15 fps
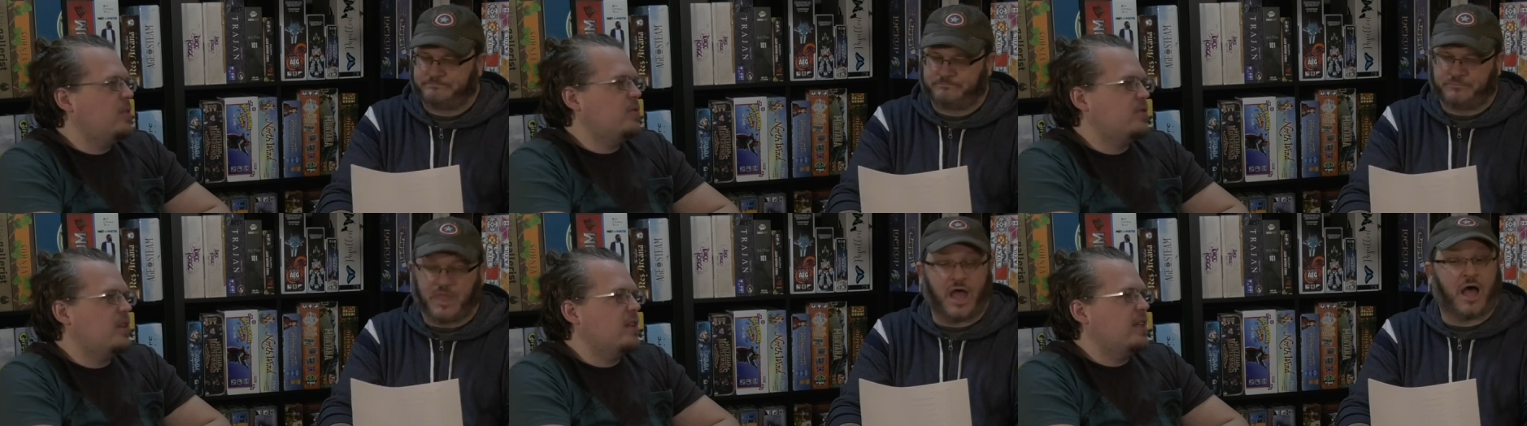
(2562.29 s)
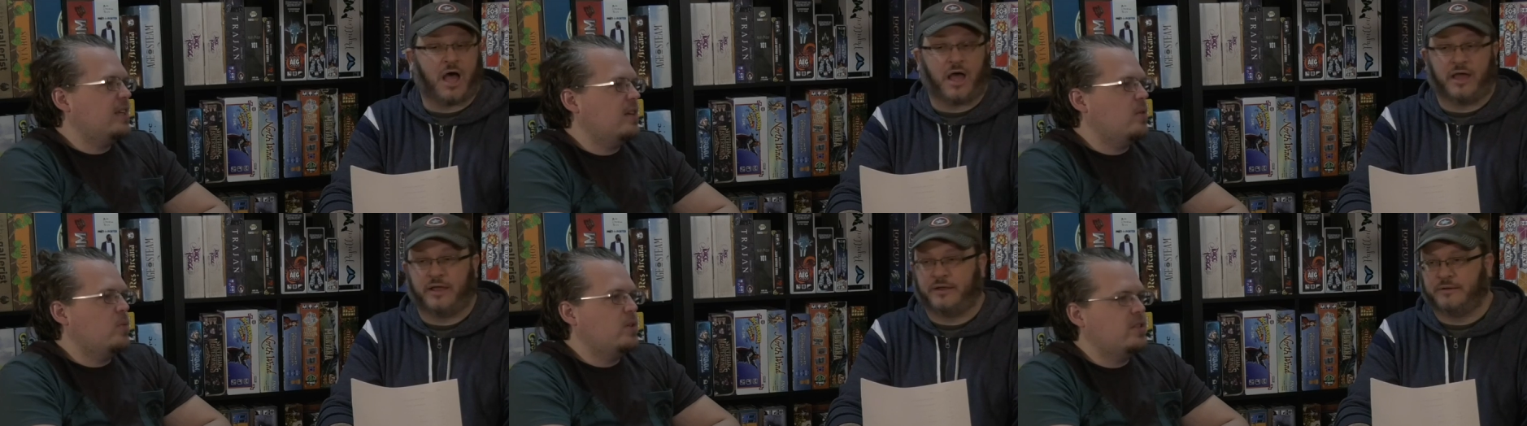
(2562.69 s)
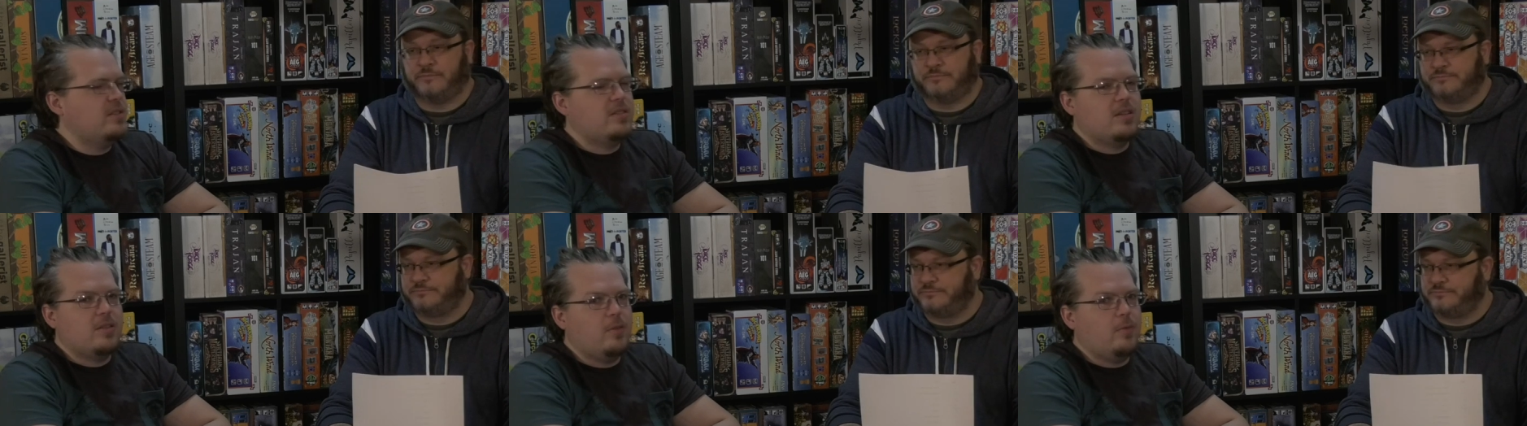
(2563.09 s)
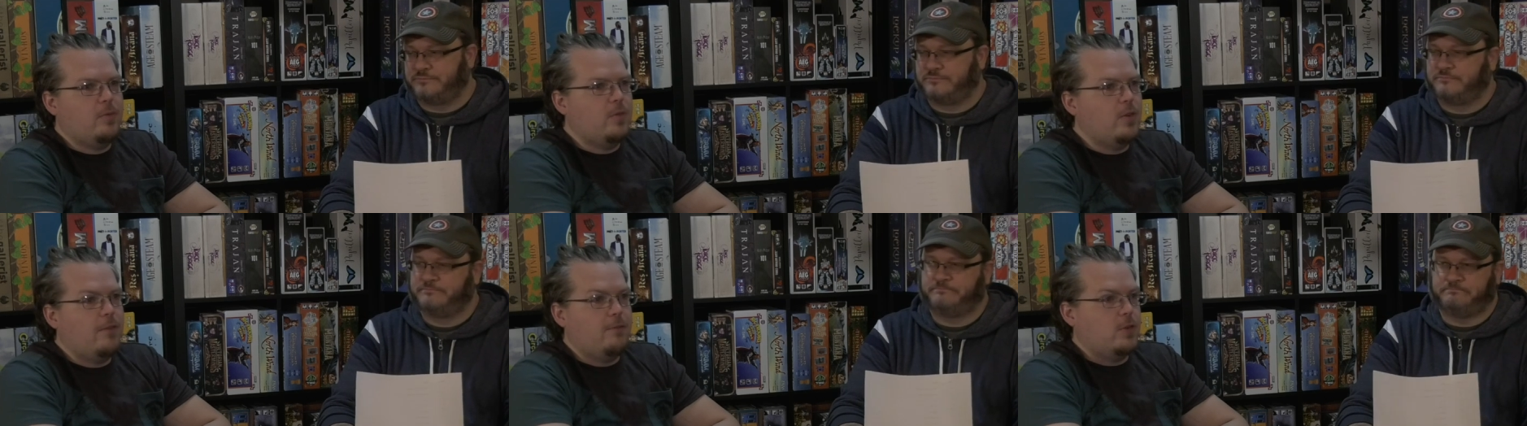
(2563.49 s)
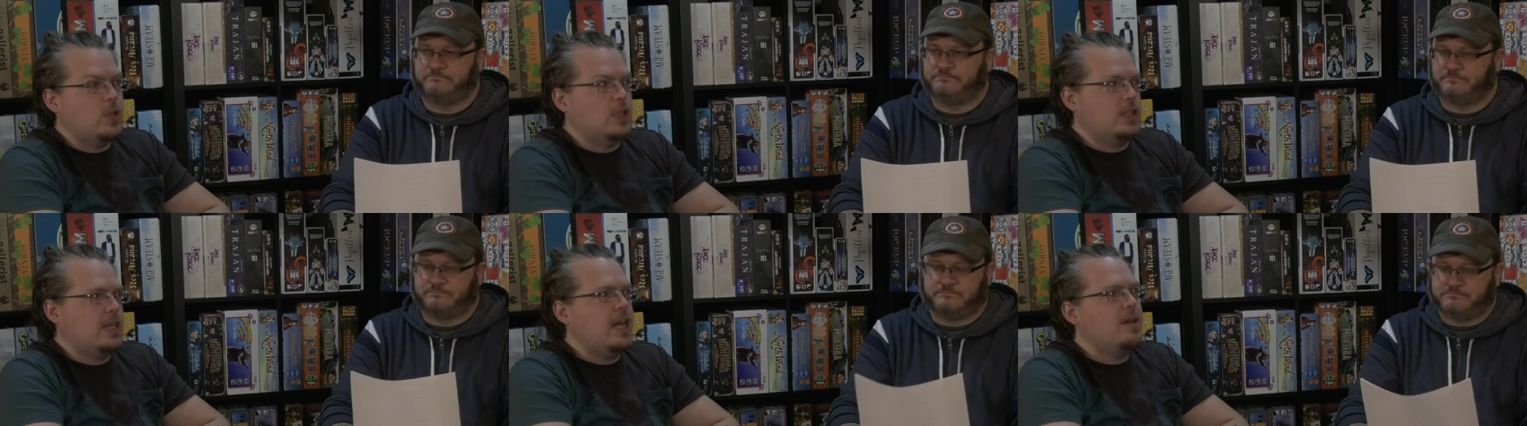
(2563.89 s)
Speaker 1: It's not no, like I would say the, the
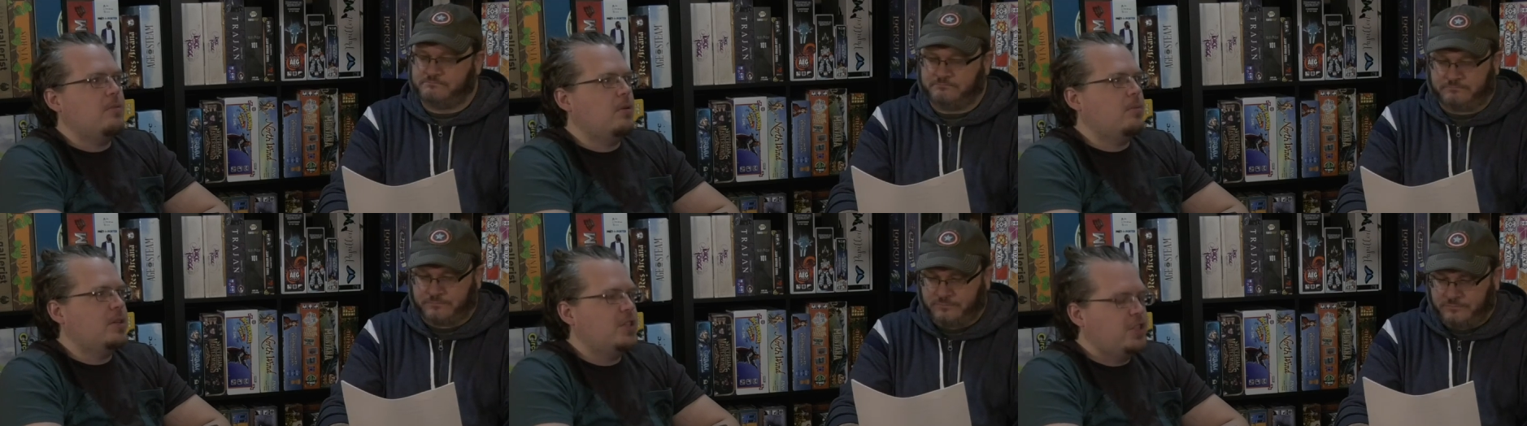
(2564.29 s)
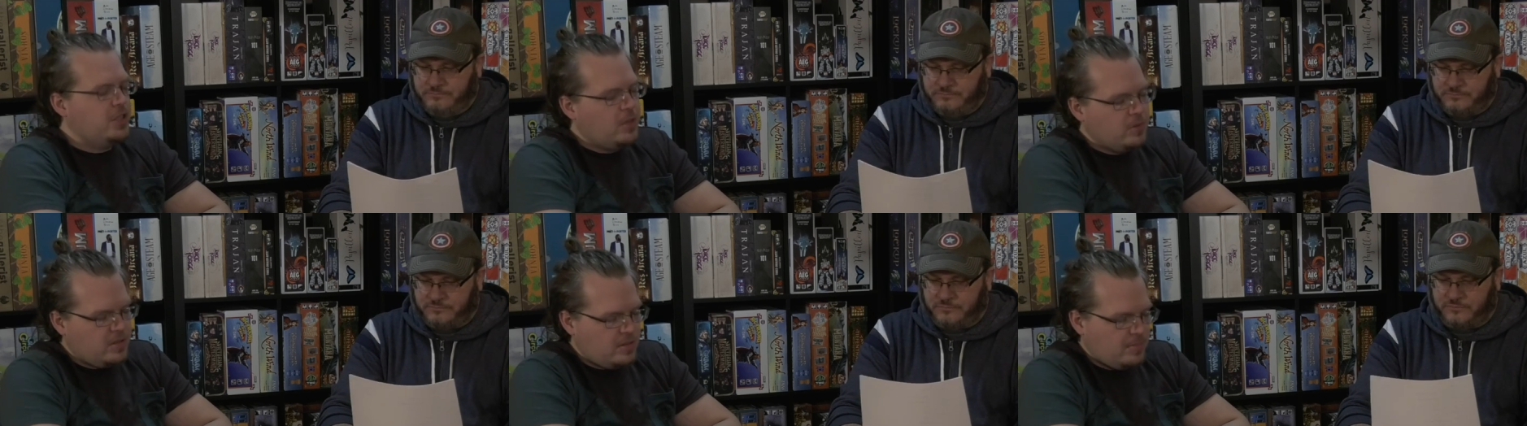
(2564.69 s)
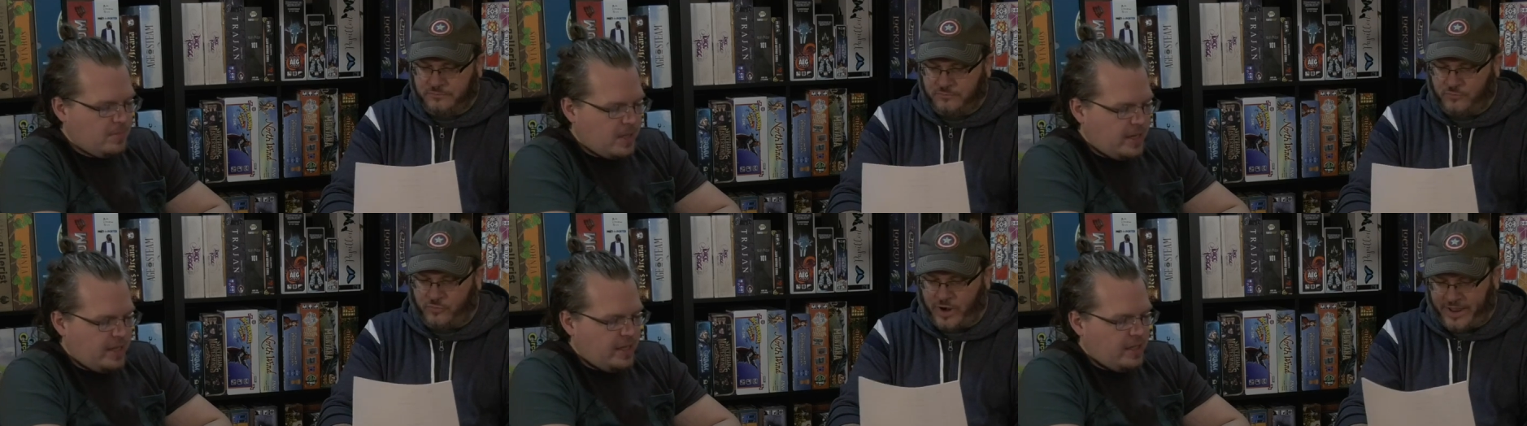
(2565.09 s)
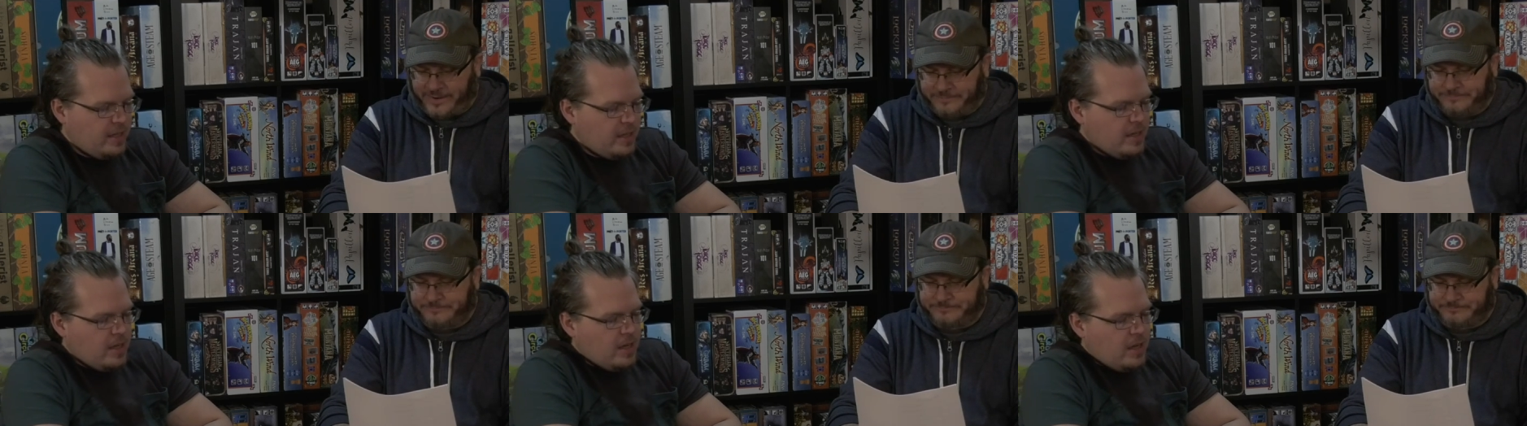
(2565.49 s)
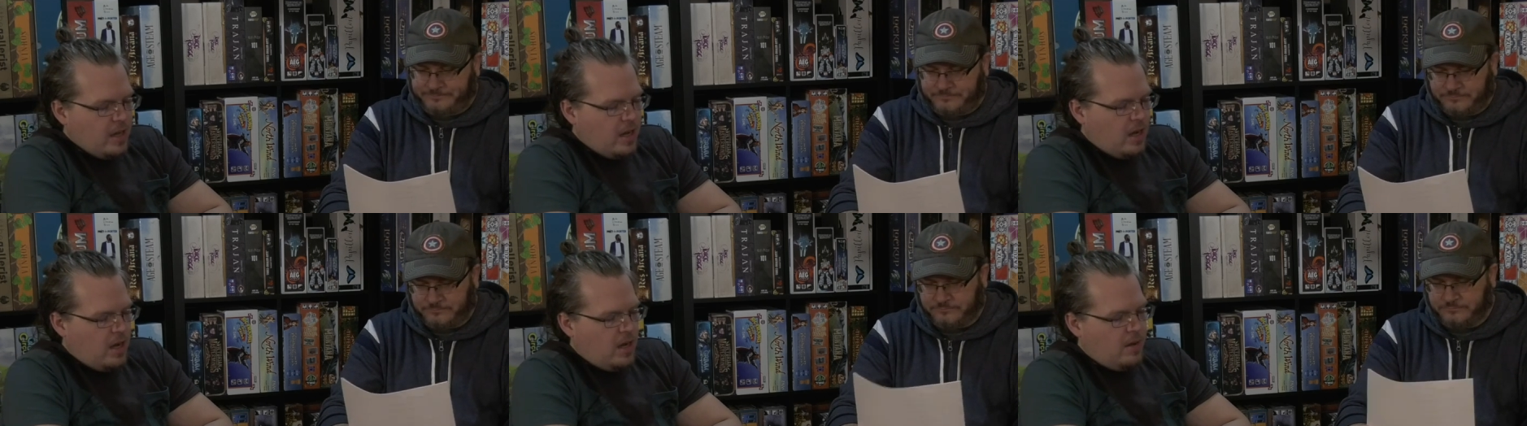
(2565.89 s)
first game I'm going to show somebody. Right.
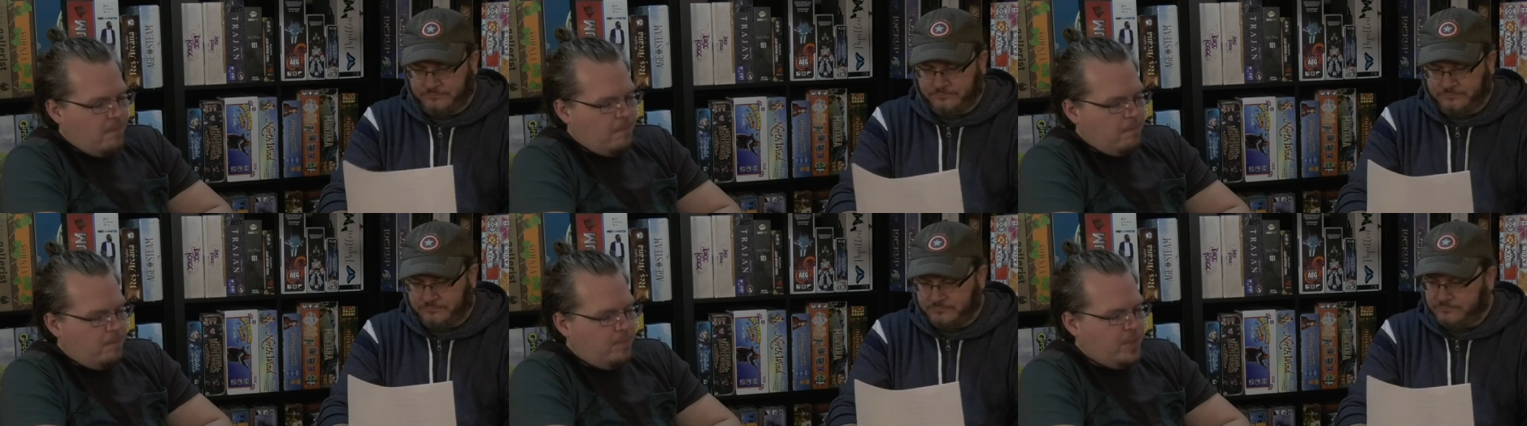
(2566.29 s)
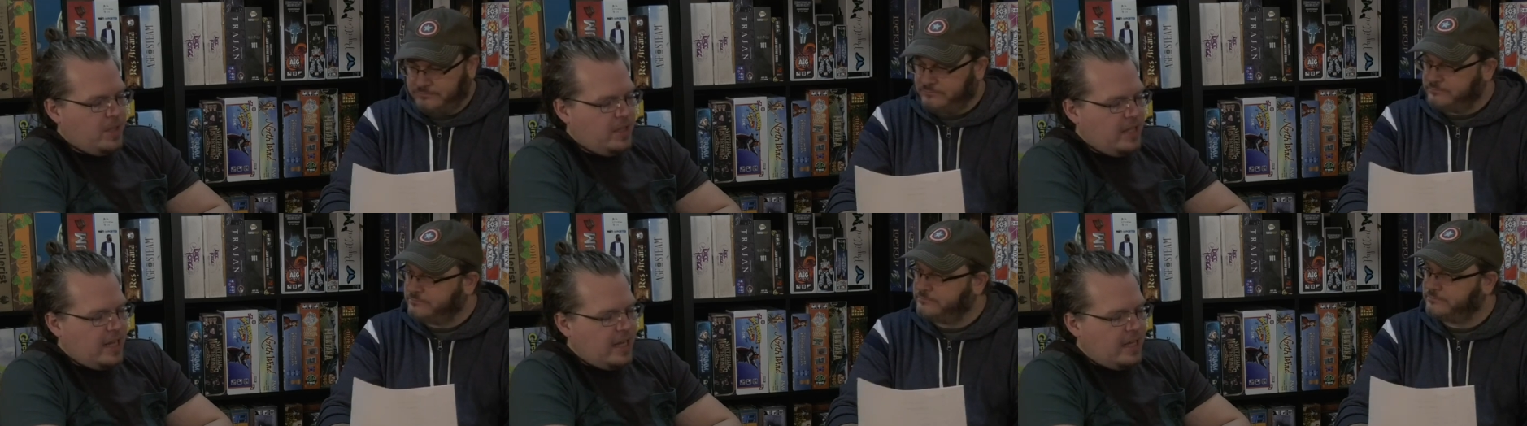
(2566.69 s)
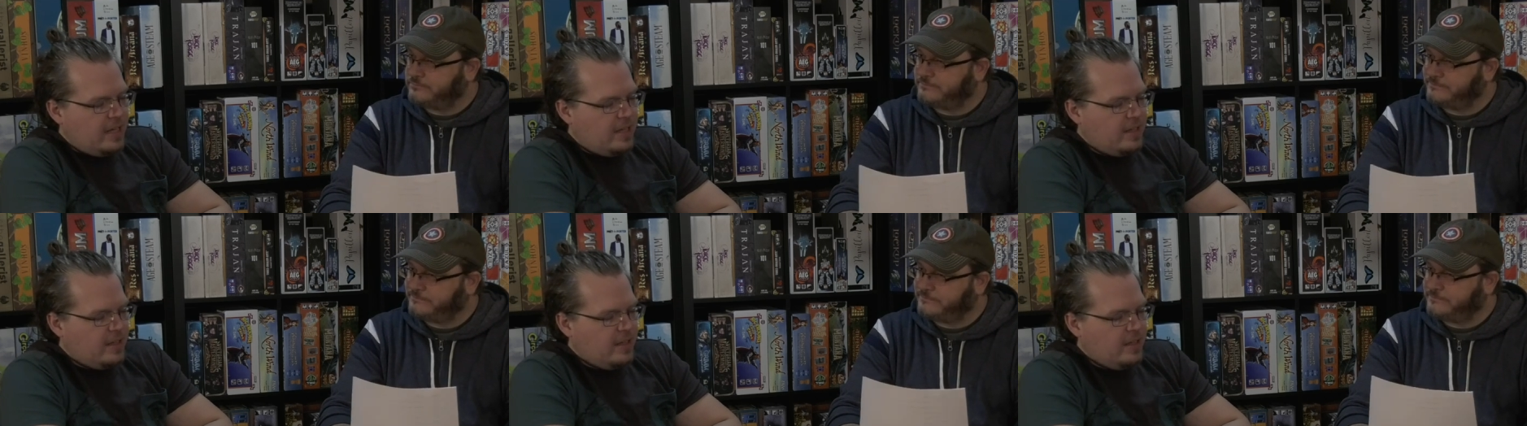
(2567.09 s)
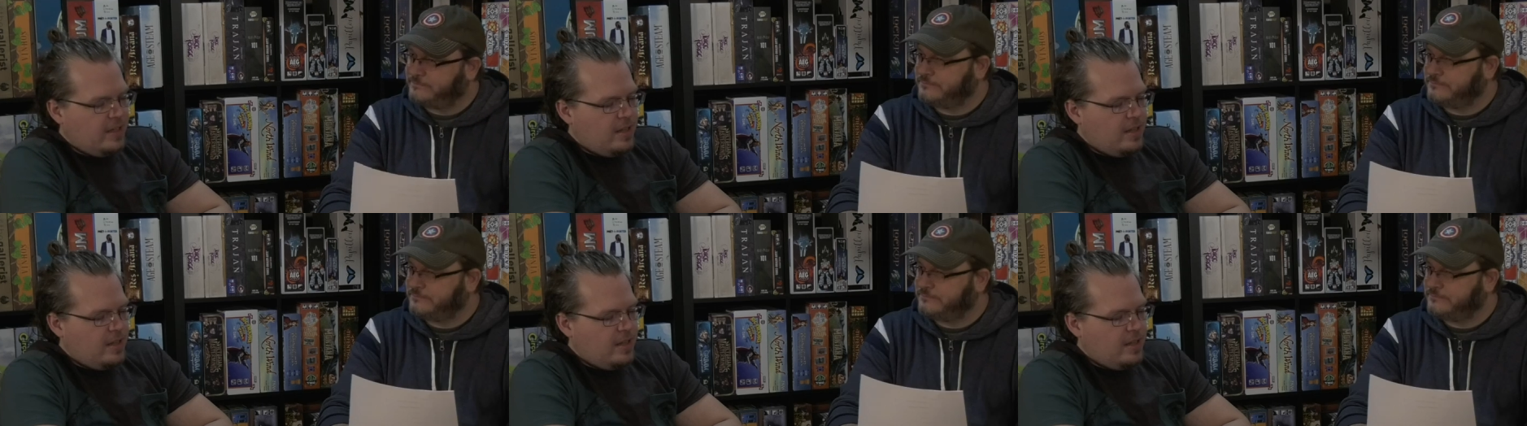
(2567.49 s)
Um, but like